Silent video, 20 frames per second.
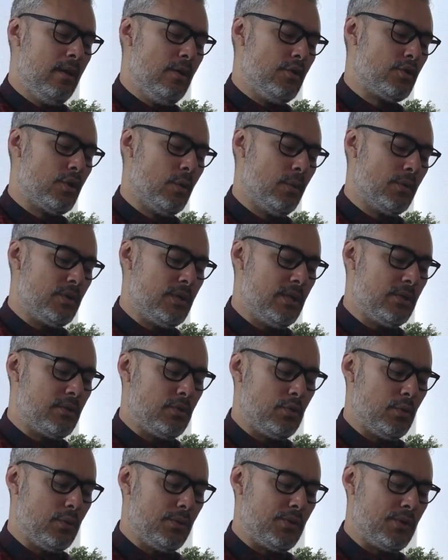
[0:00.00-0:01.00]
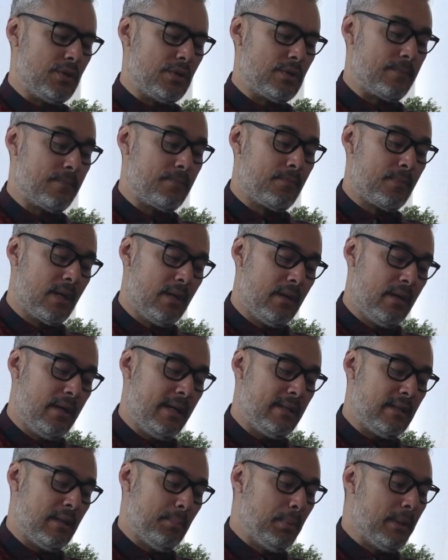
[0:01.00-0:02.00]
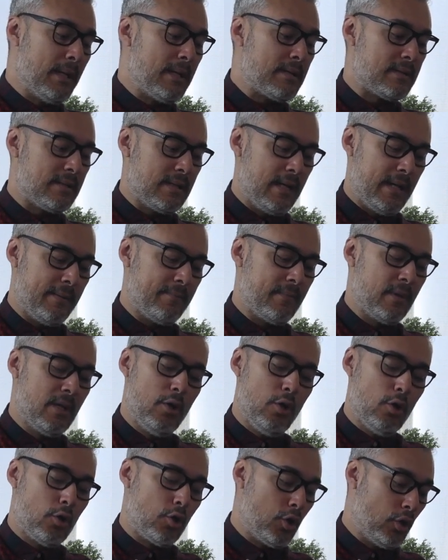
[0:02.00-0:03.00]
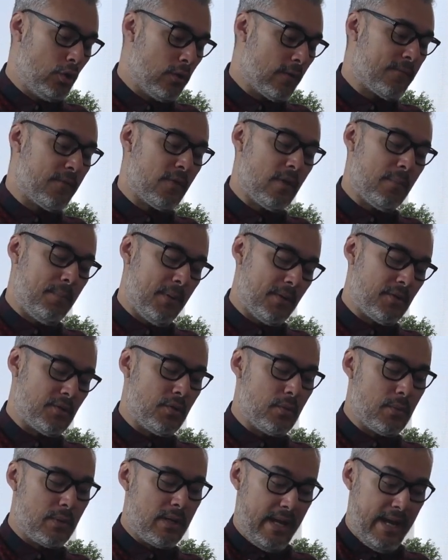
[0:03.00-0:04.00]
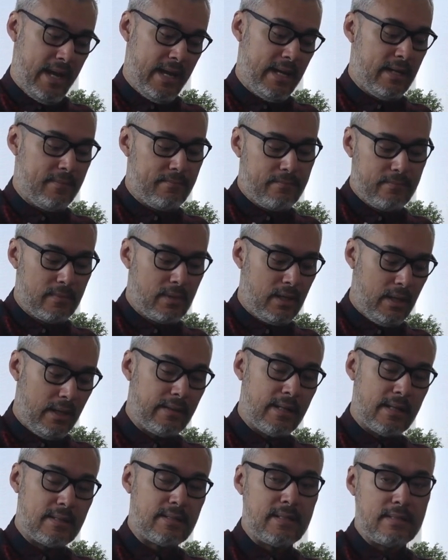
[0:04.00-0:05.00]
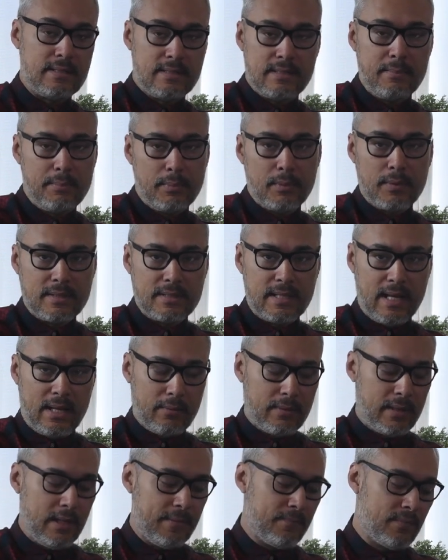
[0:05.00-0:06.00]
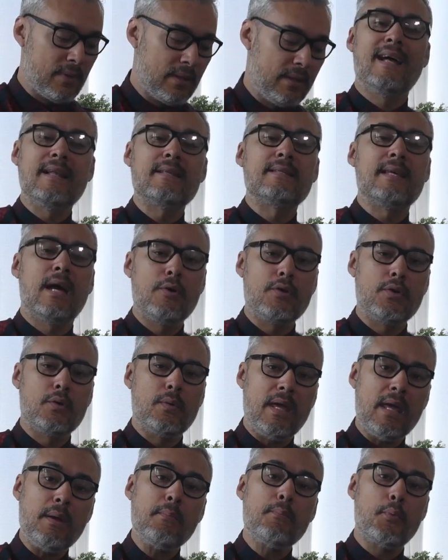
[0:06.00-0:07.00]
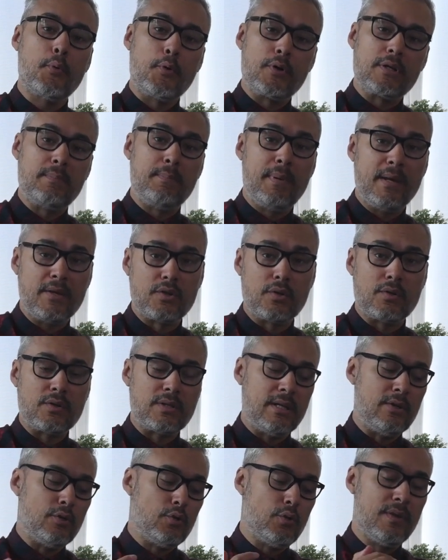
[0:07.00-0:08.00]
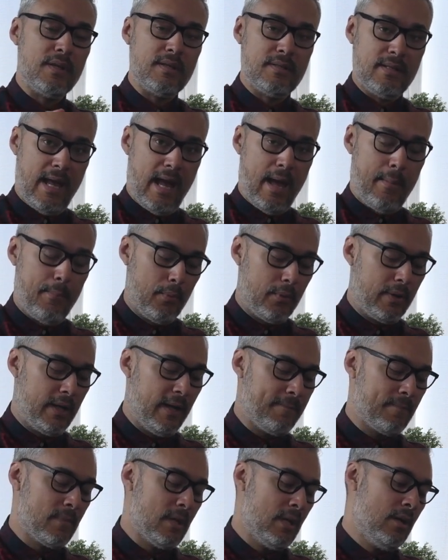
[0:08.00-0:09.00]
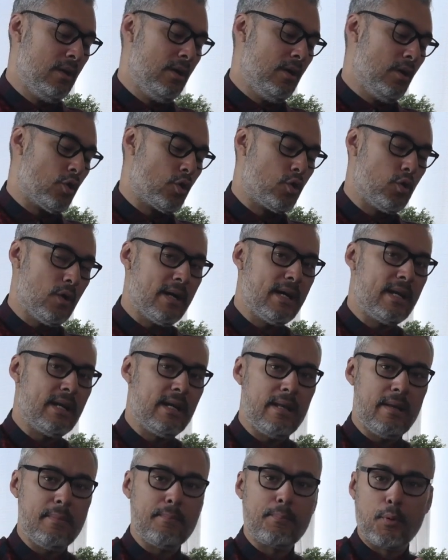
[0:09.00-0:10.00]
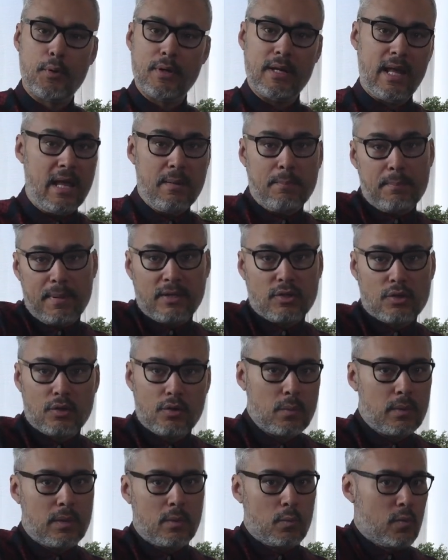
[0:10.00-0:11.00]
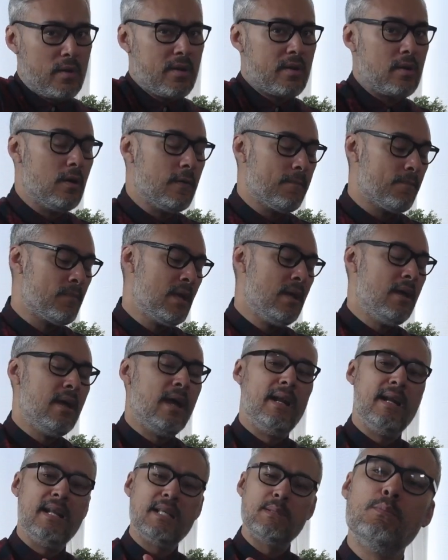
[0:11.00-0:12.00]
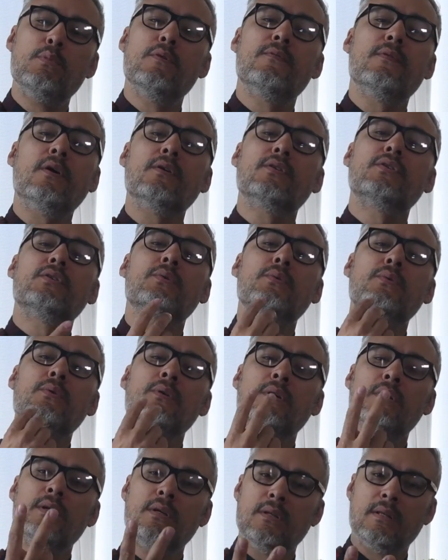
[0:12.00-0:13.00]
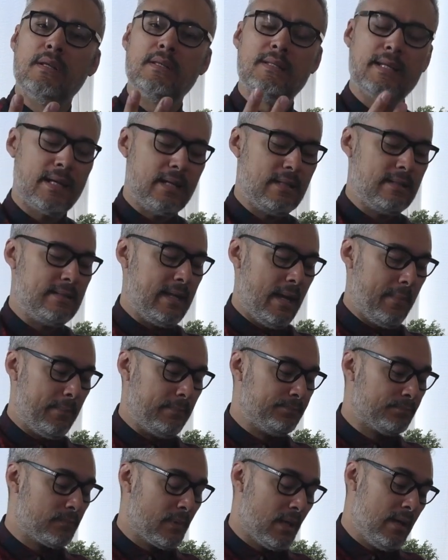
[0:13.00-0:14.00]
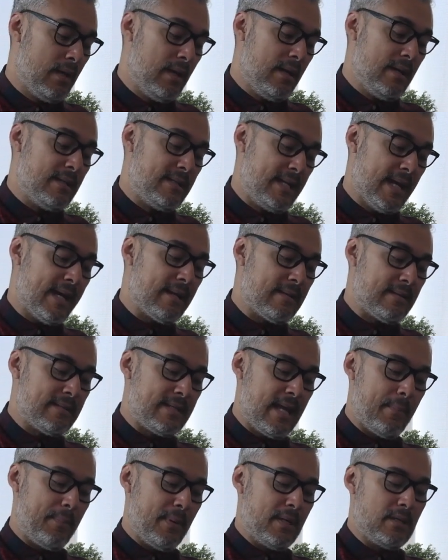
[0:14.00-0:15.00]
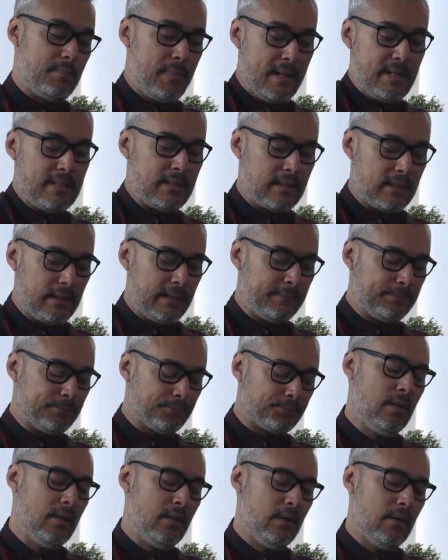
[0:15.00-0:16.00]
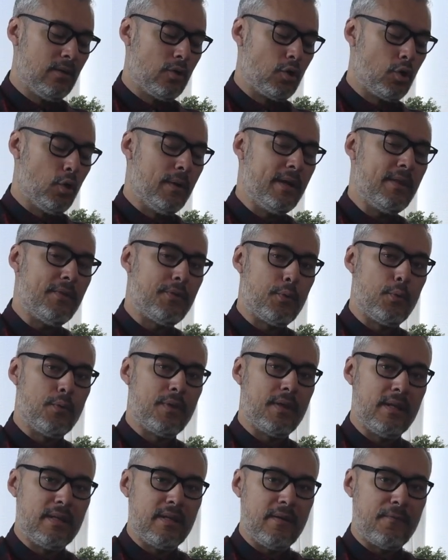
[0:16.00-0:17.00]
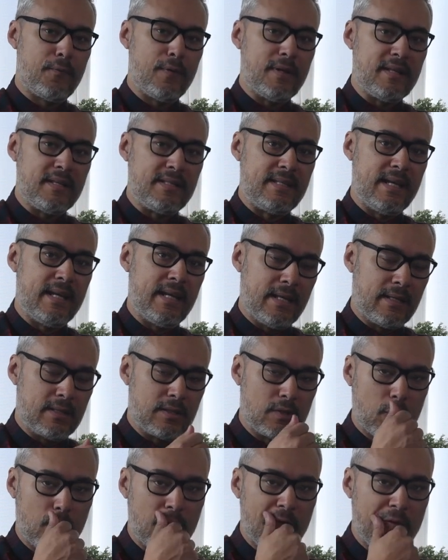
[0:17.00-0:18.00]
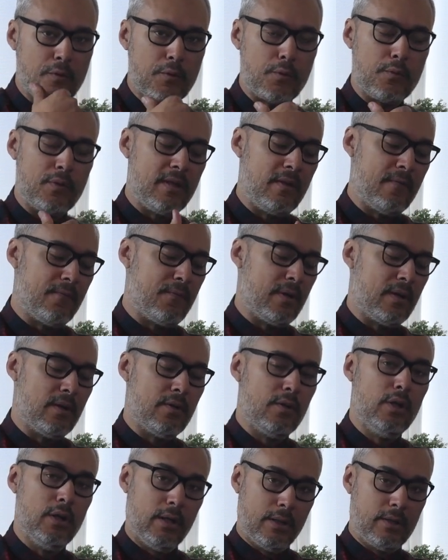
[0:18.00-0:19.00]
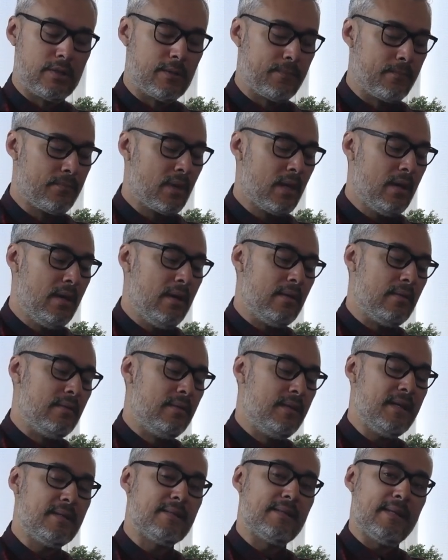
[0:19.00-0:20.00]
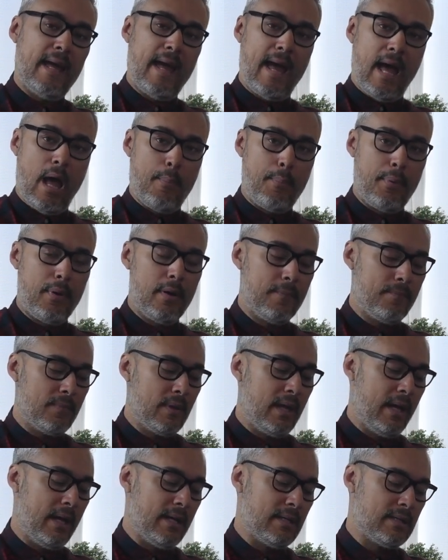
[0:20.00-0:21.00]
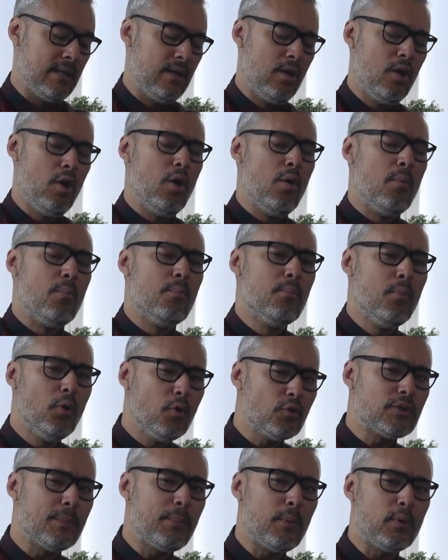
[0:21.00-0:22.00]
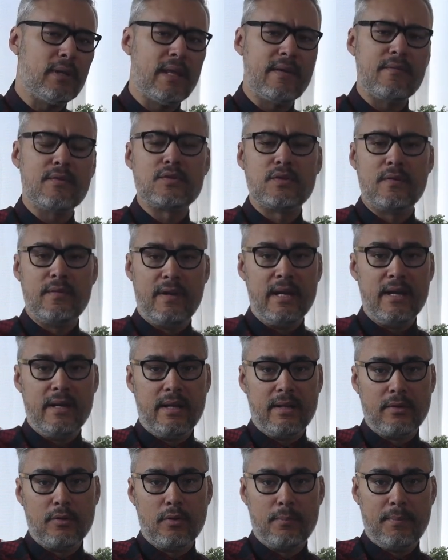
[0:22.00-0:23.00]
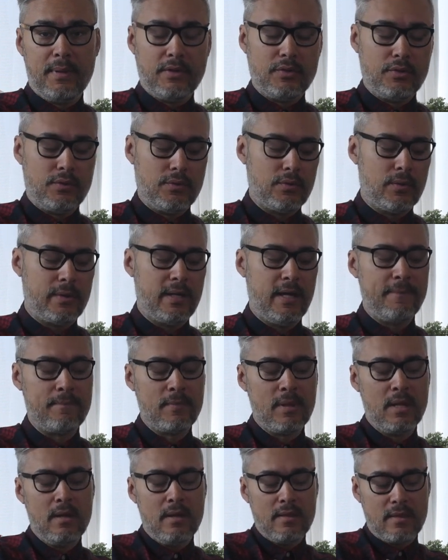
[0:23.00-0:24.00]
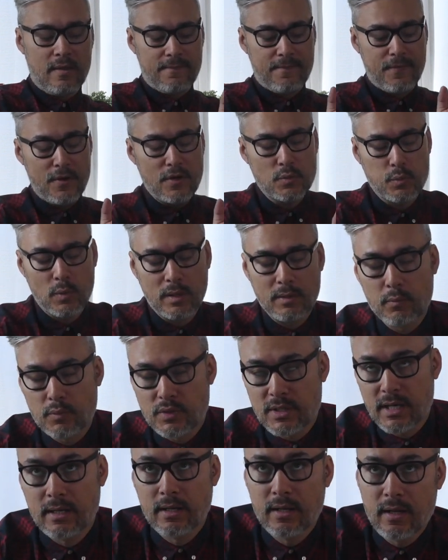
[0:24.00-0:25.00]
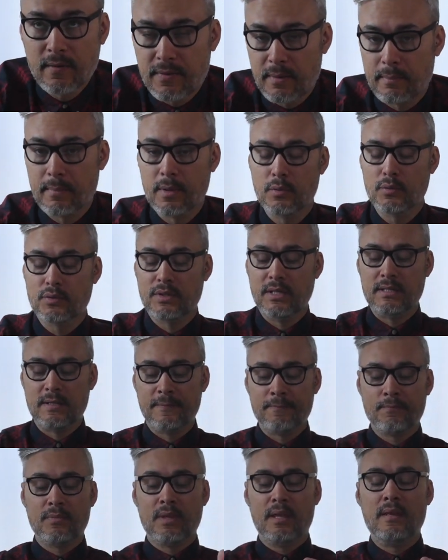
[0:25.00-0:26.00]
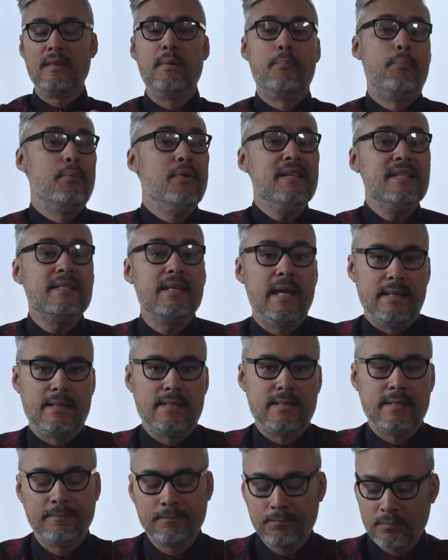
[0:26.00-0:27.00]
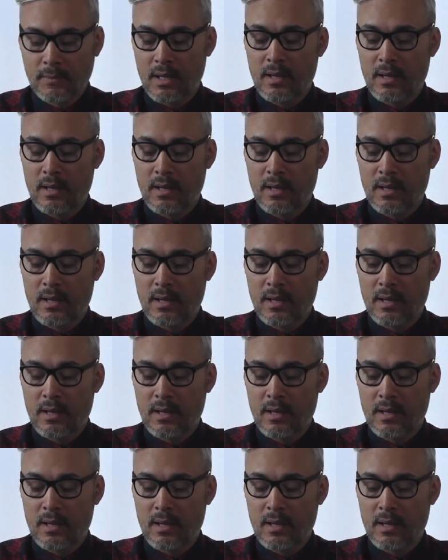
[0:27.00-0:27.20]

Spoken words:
So what you need to do is just hit the plus sign, go look for the picture you want to edit, and that's as simple as that, okay? That's how you import pictures into this app, okay? Go ahead and import a picture you want to work on, and move on to the second step. Second step is basically going through the different settings, going through the different looks. This app has multiple levels of editing your pictures, okay? The first one, which I love the most, is the presets.